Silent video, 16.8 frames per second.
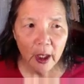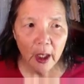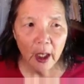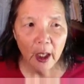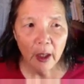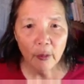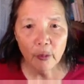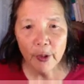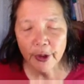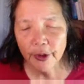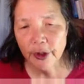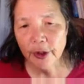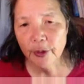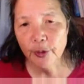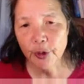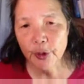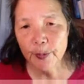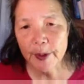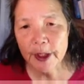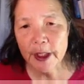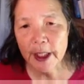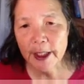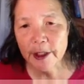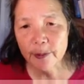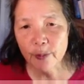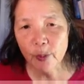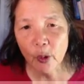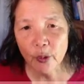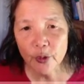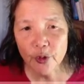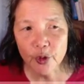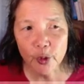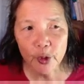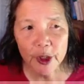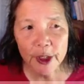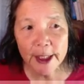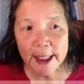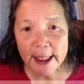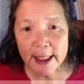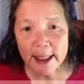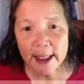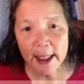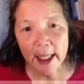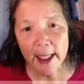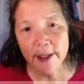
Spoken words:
where it could be exposed to heat